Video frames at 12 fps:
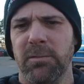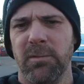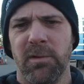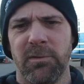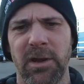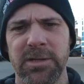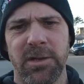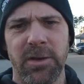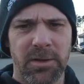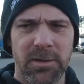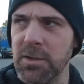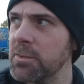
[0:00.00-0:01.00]
strange
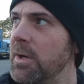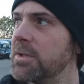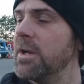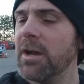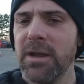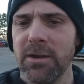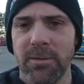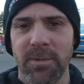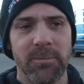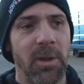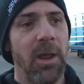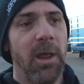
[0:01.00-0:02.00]
lights situation out here at the
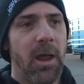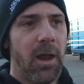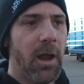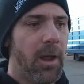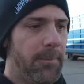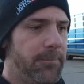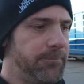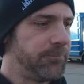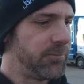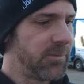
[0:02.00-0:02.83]
moment.